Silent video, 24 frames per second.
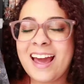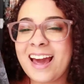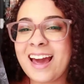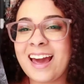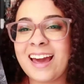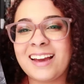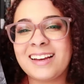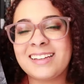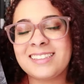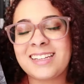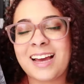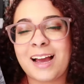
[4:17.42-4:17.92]

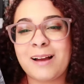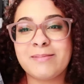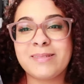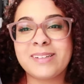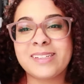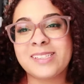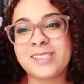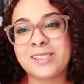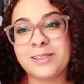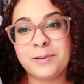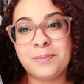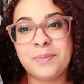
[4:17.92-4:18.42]
and I'm
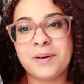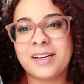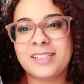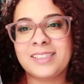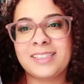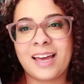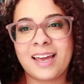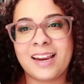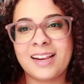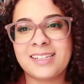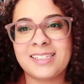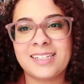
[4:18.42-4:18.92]
just super
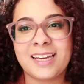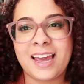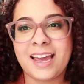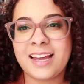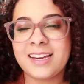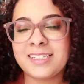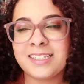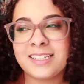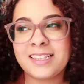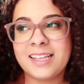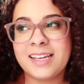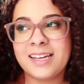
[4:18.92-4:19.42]
excited to get
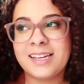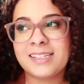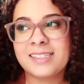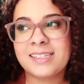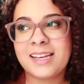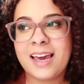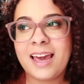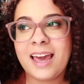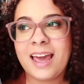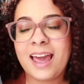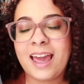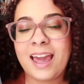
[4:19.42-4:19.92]
into this
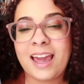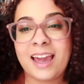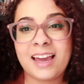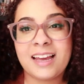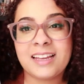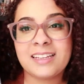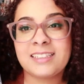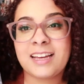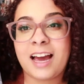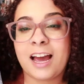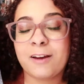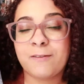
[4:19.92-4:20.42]

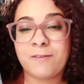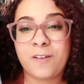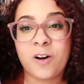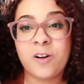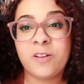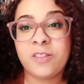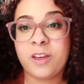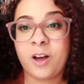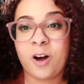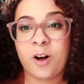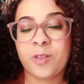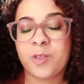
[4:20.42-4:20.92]
and I follow
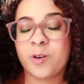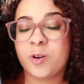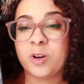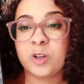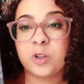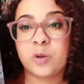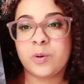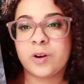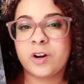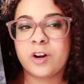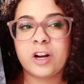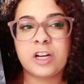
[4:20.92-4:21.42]
the author on
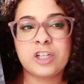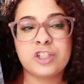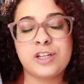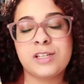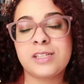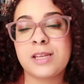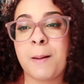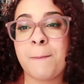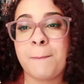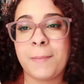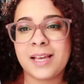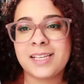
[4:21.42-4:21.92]
Twitter and she's
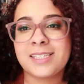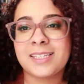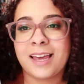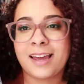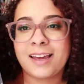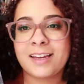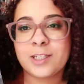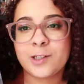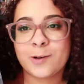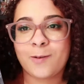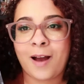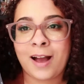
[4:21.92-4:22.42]
amazing at
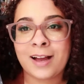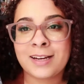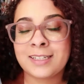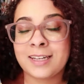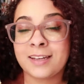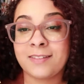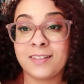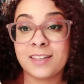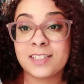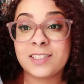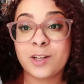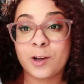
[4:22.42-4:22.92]

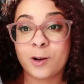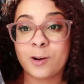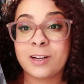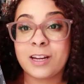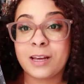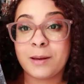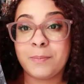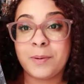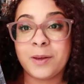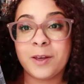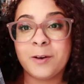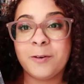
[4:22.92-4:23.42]
interacting. This is her
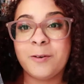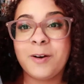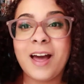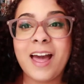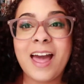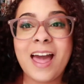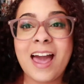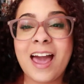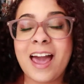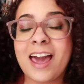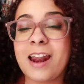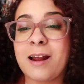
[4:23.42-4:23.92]
debut
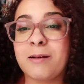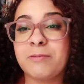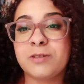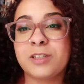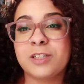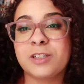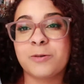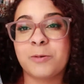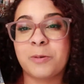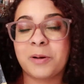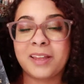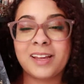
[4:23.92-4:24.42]
and I'm
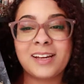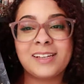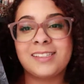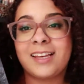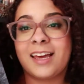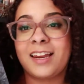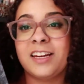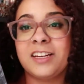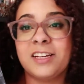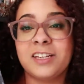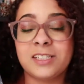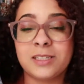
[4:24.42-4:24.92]
just really
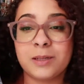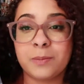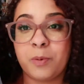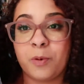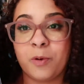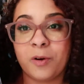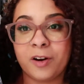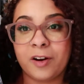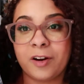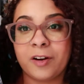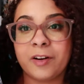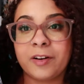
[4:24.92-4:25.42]
excited to
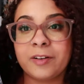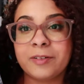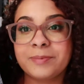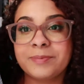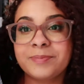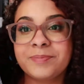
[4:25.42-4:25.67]
support her.